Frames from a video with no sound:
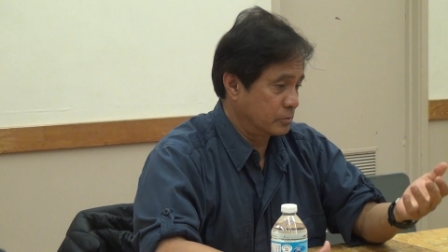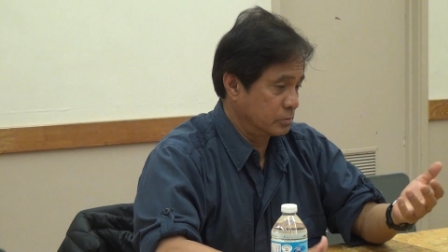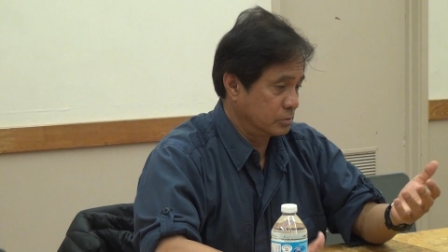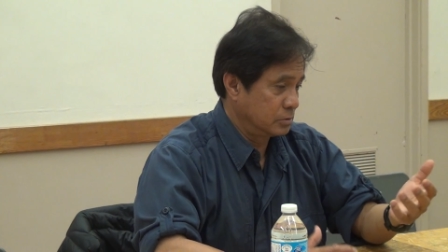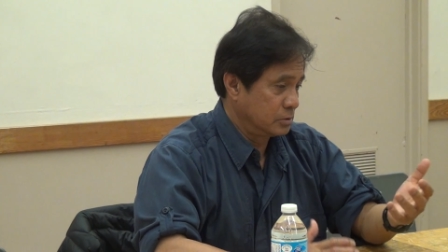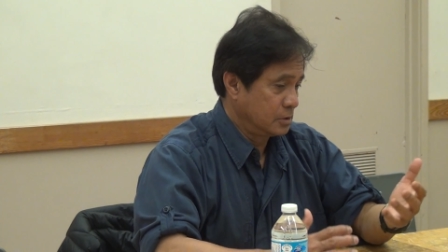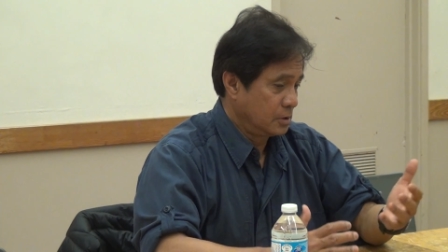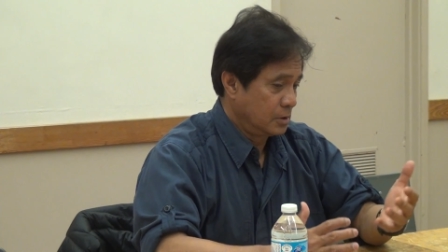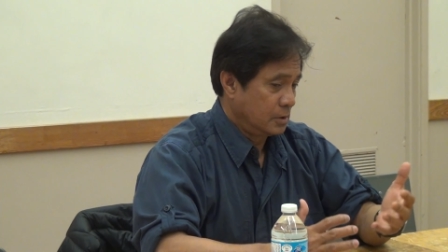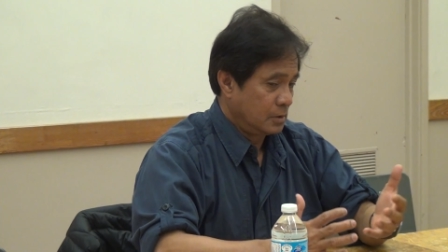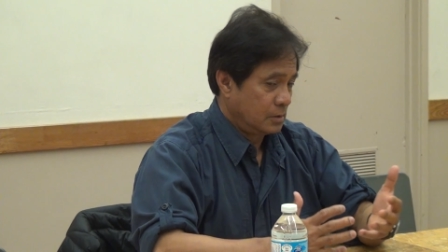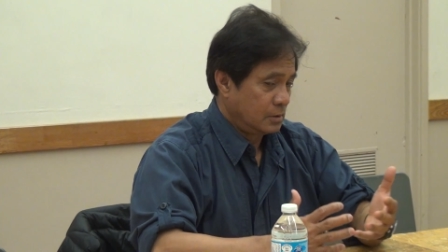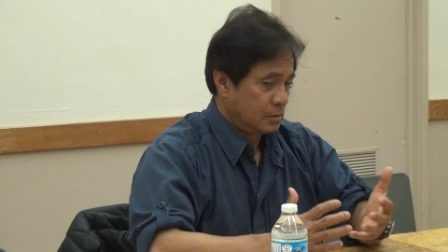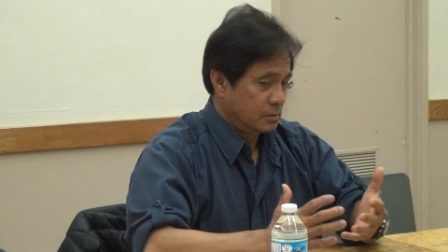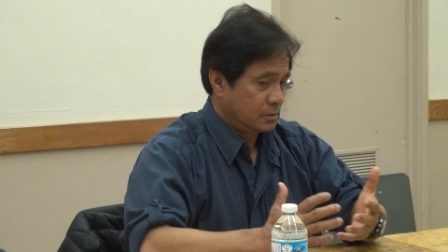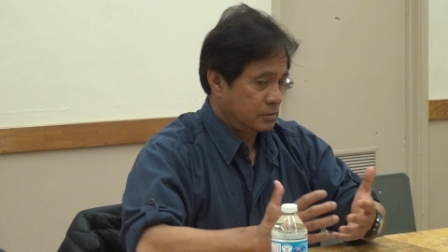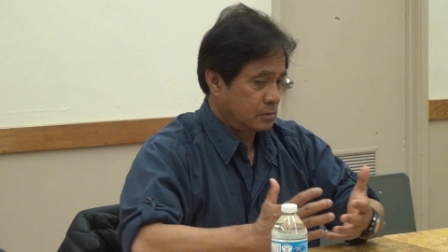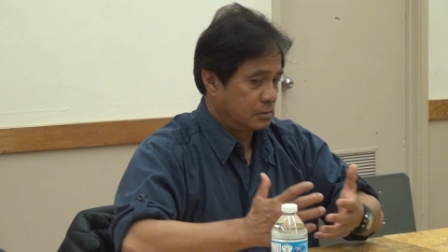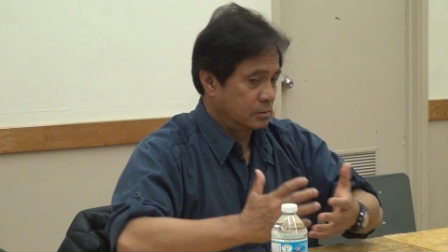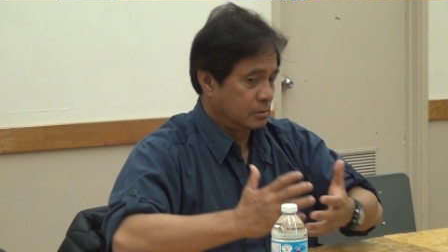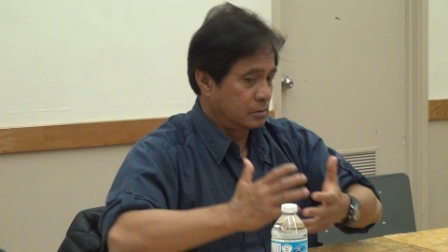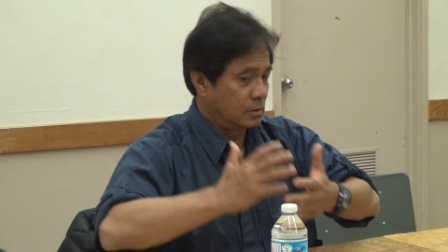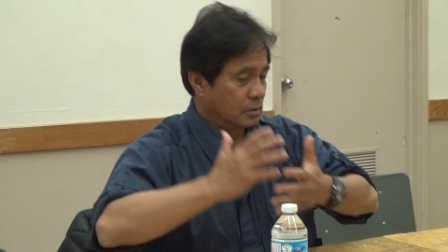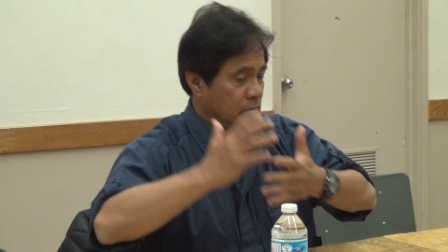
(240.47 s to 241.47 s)
to
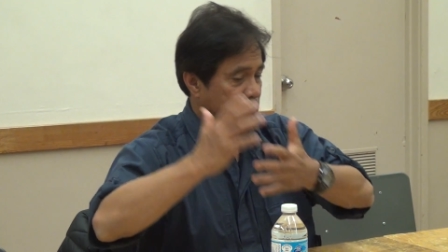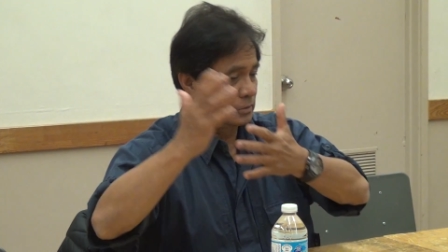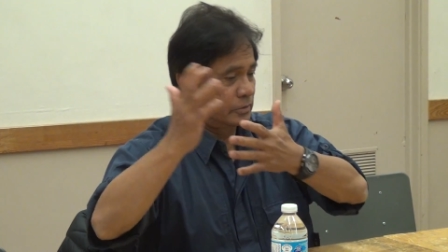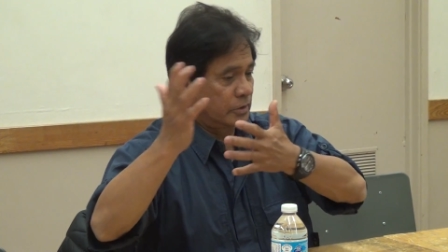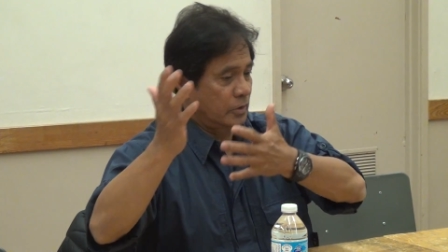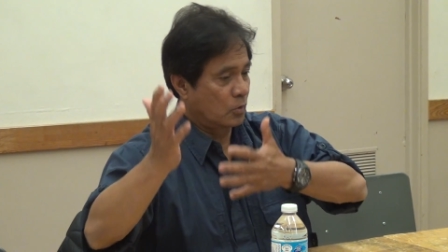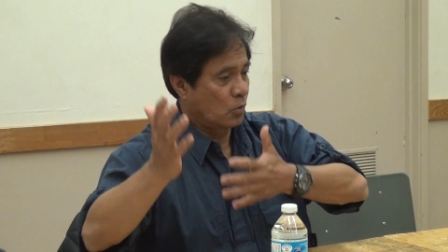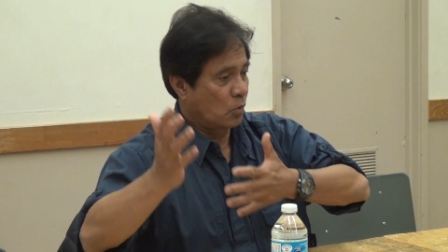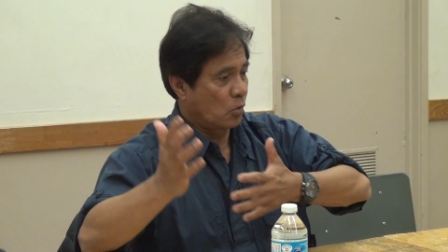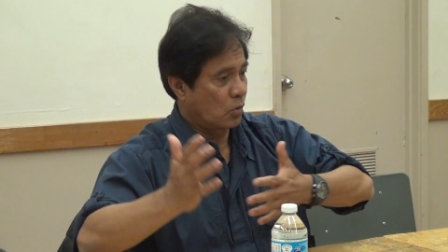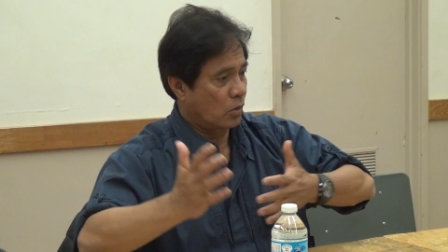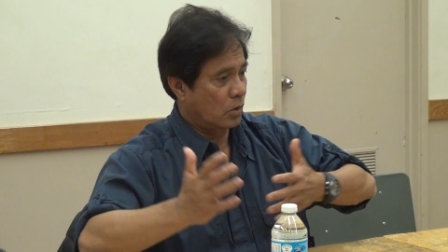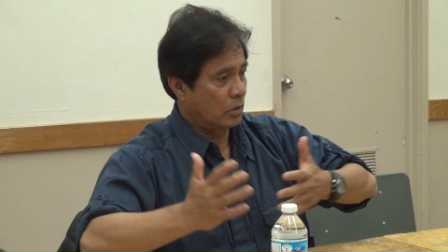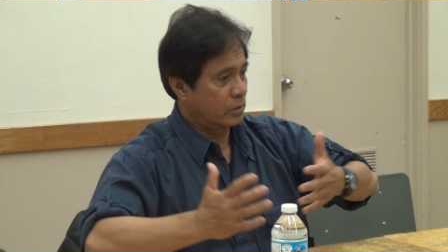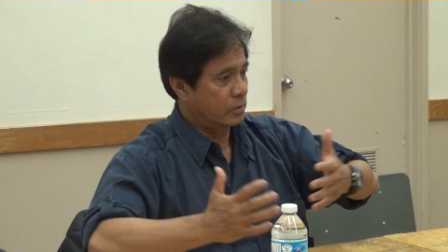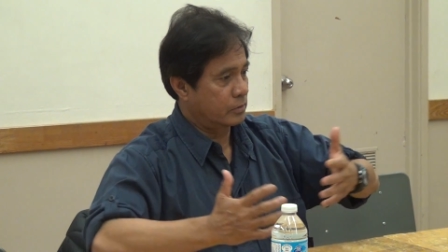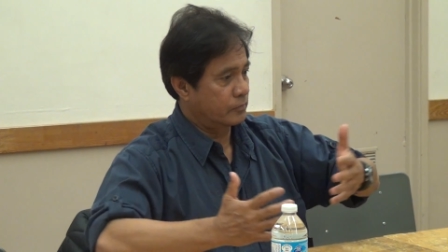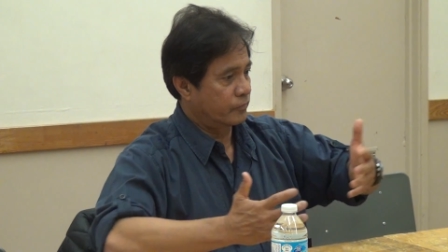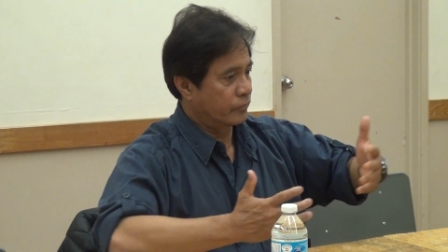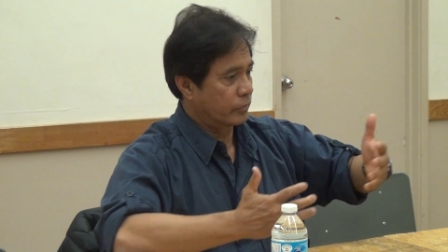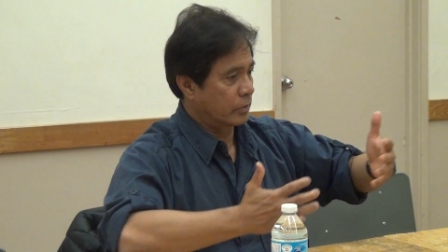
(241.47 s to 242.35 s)
to go to the court